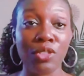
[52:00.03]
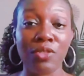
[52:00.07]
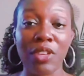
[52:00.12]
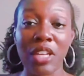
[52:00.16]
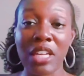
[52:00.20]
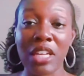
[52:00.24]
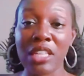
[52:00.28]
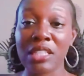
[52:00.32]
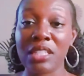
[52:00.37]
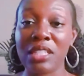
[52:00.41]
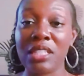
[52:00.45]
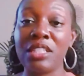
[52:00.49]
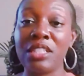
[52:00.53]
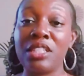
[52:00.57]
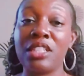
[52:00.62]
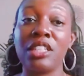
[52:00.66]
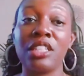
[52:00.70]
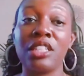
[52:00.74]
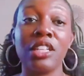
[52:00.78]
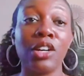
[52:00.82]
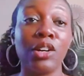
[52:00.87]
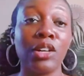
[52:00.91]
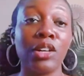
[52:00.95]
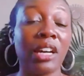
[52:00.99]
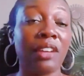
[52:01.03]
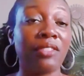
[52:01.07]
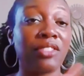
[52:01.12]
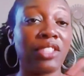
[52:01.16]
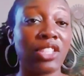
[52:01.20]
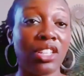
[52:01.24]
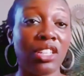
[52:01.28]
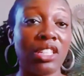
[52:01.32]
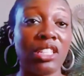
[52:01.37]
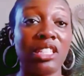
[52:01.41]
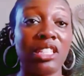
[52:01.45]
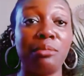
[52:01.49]
Vegas a year ago, and I've
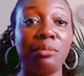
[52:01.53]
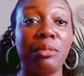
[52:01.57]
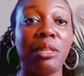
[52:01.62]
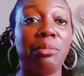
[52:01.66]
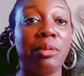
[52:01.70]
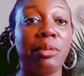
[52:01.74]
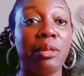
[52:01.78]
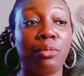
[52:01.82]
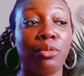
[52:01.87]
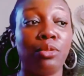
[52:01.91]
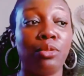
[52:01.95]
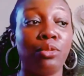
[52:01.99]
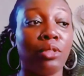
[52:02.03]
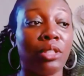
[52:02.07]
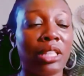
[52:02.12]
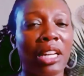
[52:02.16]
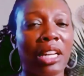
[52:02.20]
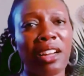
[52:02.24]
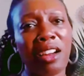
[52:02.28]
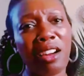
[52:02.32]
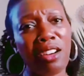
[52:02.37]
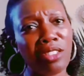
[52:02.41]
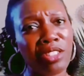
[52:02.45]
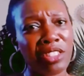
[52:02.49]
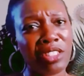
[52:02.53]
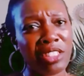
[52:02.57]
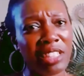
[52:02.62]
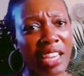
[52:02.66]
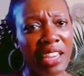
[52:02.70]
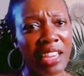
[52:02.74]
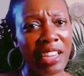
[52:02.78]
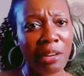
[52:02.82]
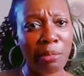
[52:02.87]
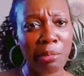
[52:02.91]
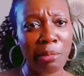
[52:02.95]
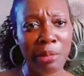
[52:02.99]
started to meet people who are like, "Oh, you're that
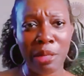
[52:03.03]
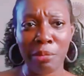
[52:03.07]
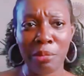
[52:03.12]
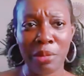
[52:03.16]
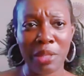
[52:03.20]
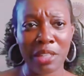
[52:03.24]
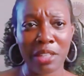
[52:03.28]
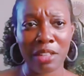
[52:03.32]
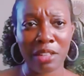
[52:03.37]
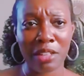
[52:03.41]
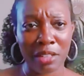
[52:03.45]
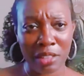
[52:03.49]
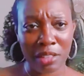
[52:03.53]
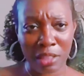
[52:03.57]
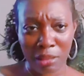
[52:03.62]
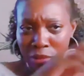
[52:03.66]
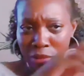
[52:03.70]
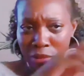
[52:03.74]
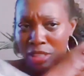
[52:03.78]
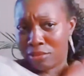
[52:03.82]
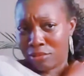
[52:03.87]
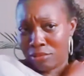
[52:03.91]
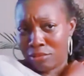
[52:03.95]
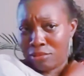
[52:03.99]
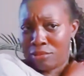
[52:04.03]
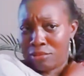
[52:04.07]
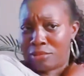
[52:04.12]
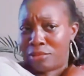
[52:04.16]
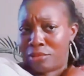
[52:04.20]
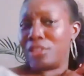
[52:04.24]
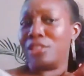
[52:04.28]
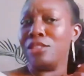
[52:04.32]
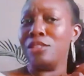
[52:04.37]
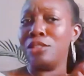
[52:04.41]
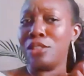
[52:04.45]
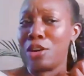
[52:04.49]
Airbnb girl," and I'm like, "Oh,
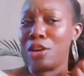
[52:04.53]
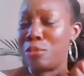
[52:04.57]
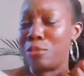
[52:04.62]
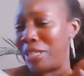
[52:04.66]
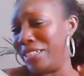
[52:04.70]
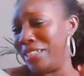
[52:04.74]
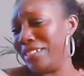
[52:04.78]
you know me."